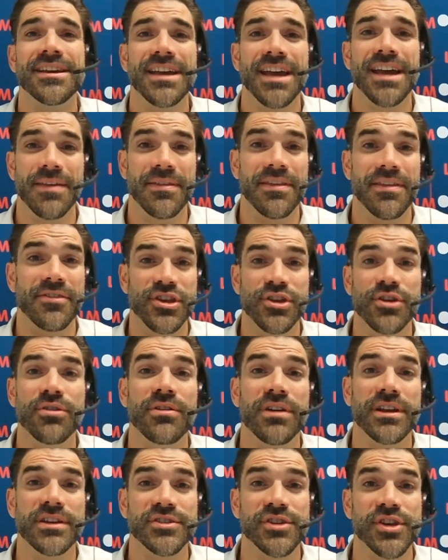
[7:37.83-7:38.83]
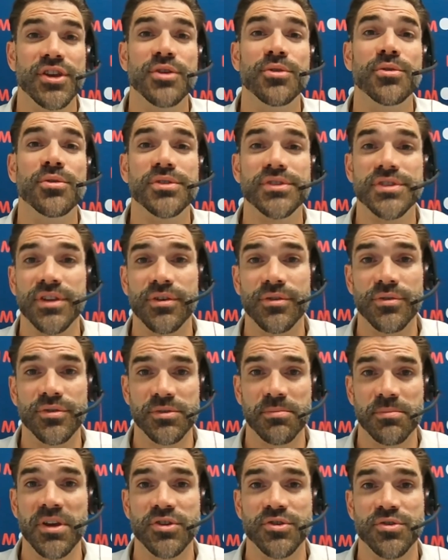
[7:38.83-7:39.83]
And then the euros are yours in your
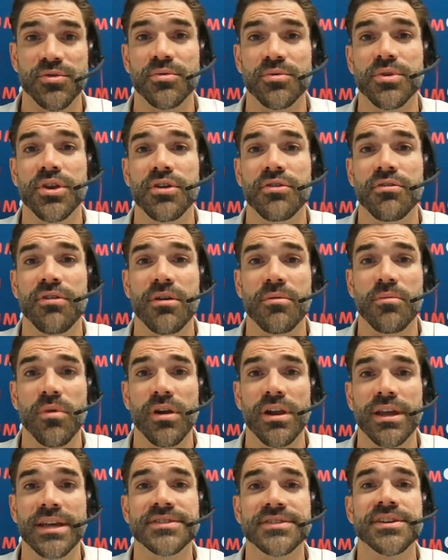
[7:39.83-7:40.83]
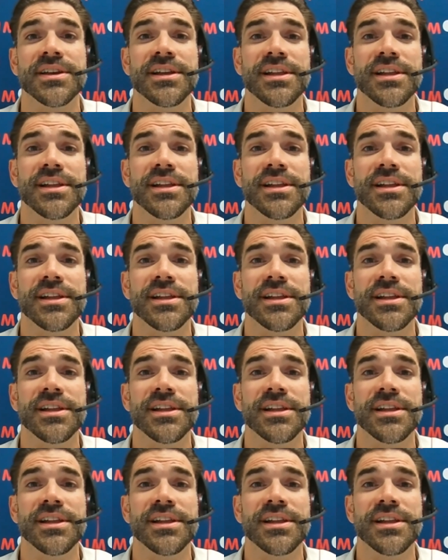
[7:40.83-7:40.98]
special euro wallet.